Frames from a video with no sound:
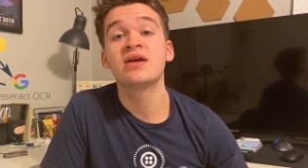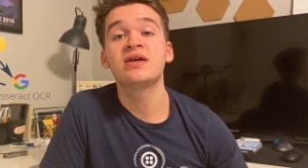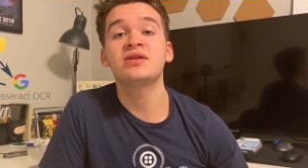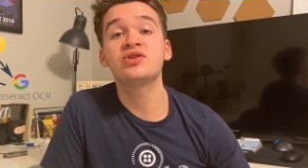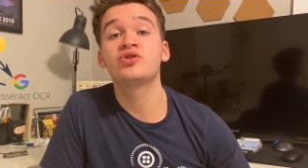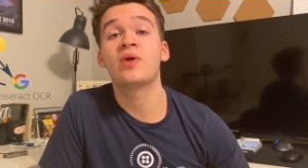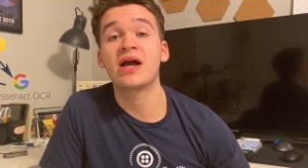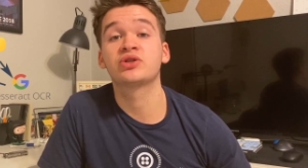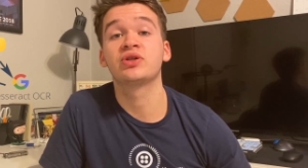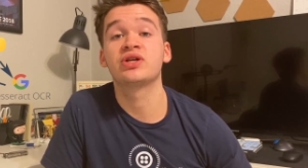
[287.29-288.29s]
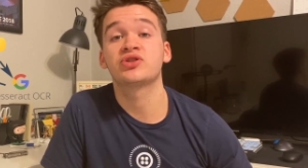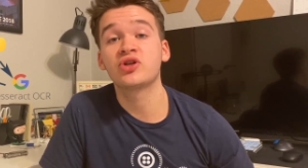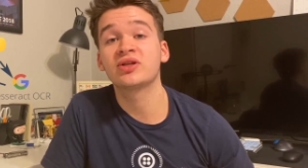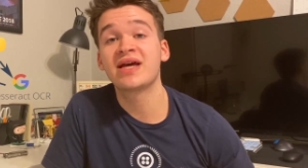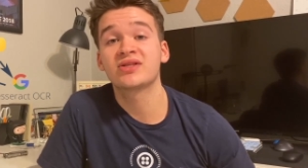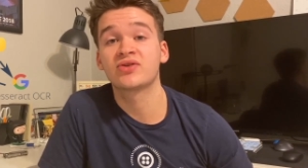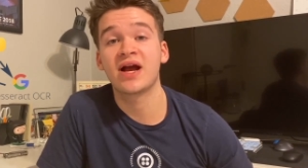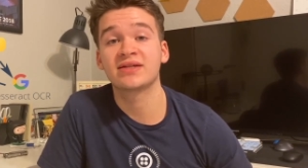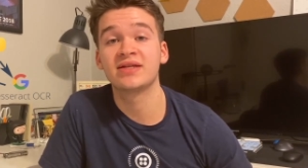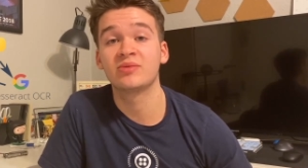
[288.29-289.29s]
needs to actually install
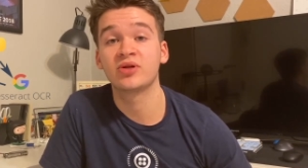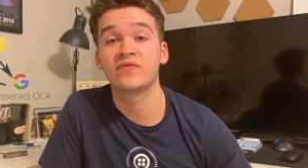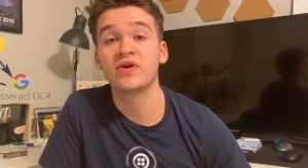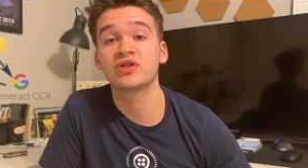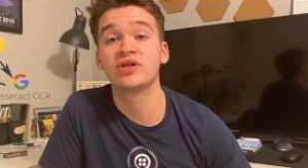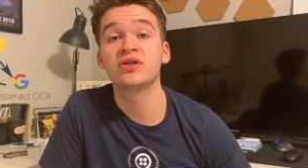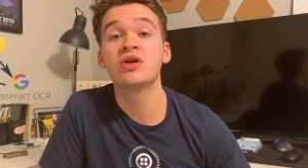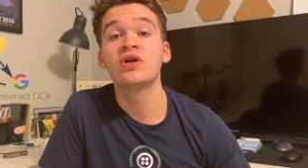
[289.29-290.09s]
Tesseract enable to function,